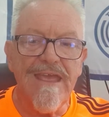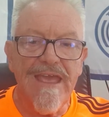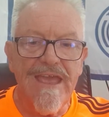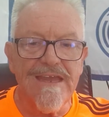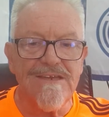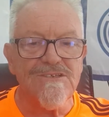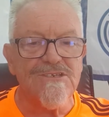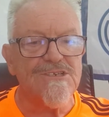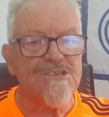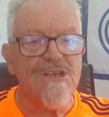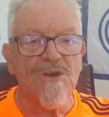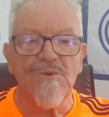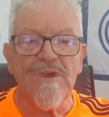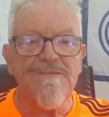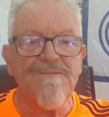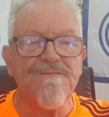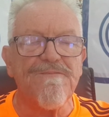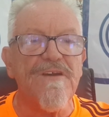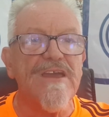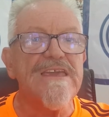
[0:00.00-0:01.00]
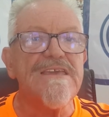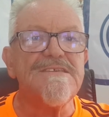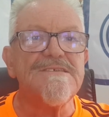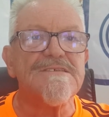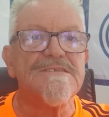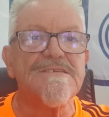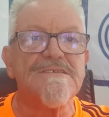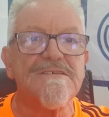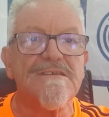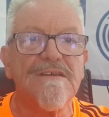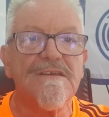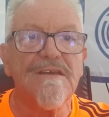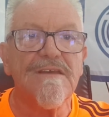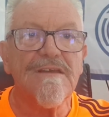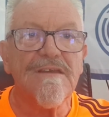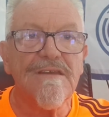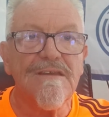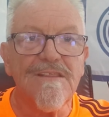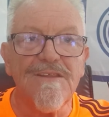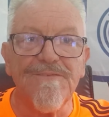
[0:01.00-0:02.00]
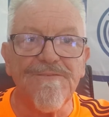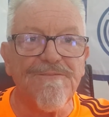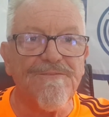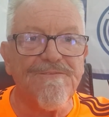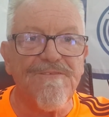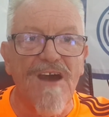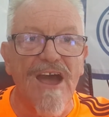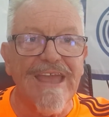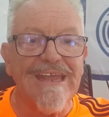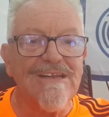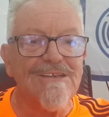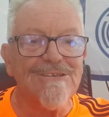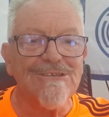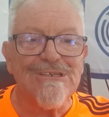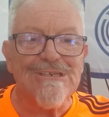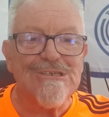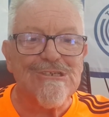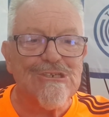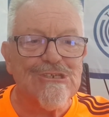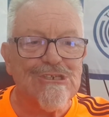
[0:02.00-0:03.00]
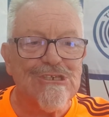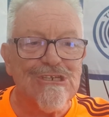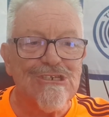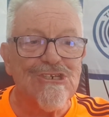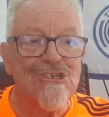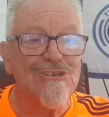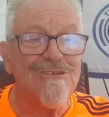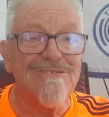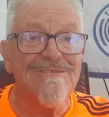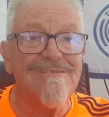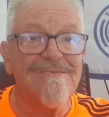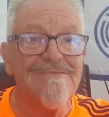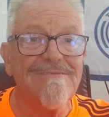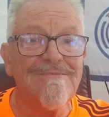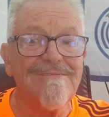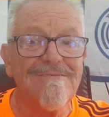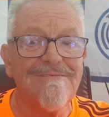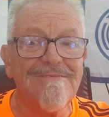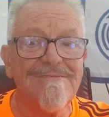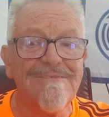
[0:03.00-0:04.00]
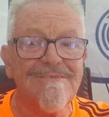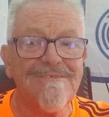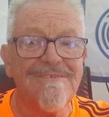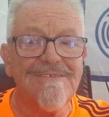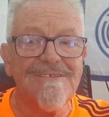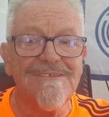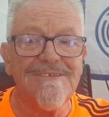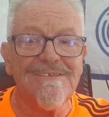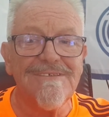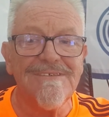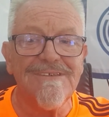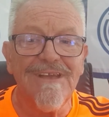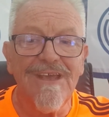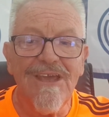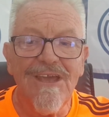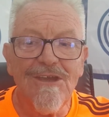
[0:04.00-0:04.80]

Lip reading: and so we face the final decision.